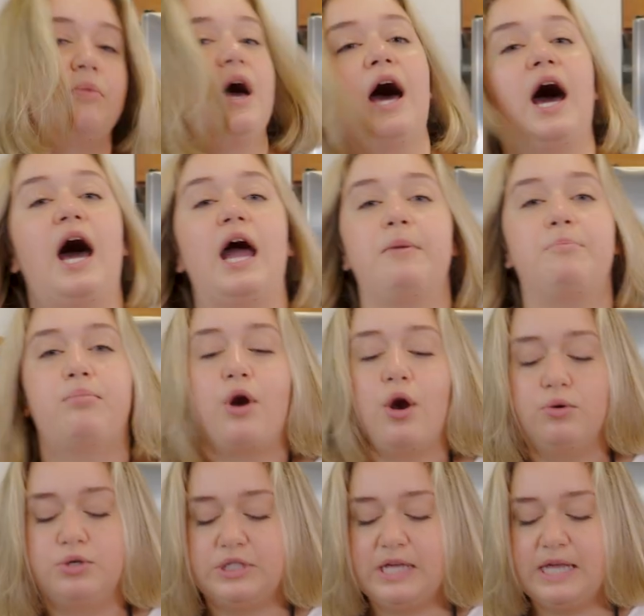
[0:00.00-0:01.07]
high
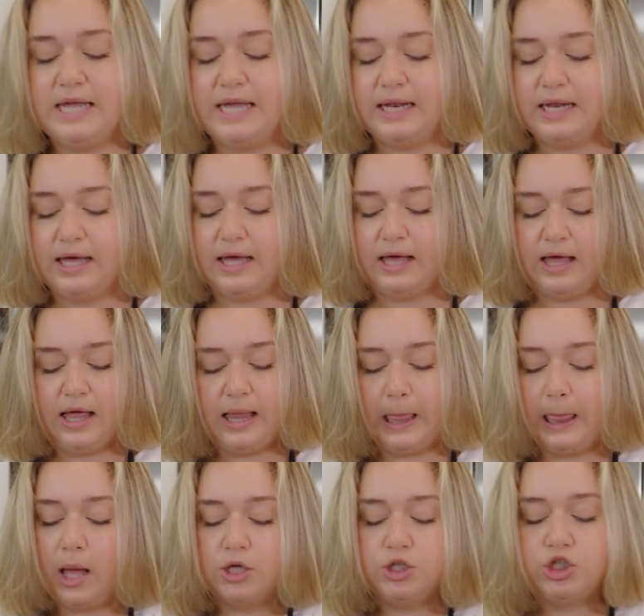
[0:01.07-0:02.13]
protein
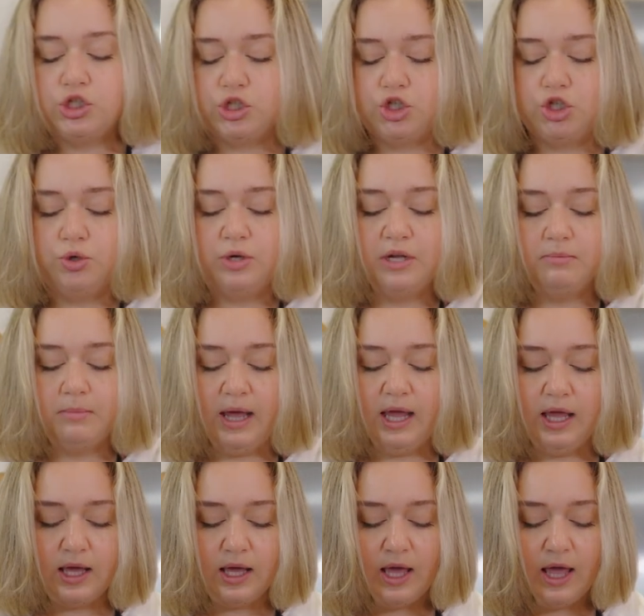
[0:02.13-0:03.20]
lunch that you can
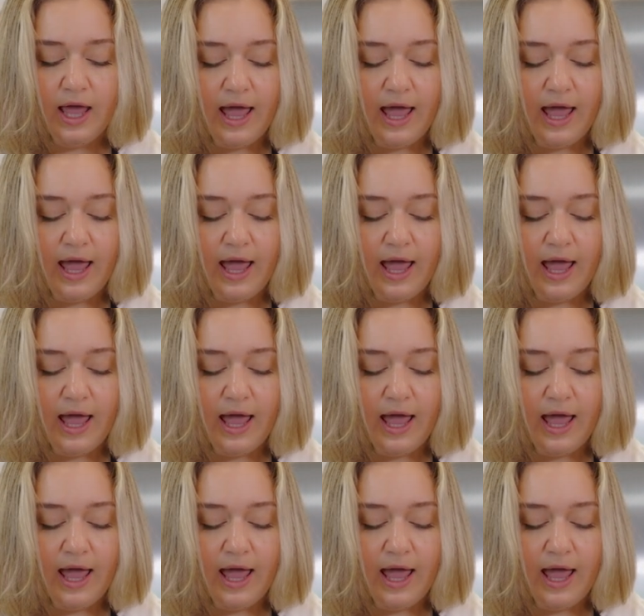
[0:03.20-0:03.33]
make.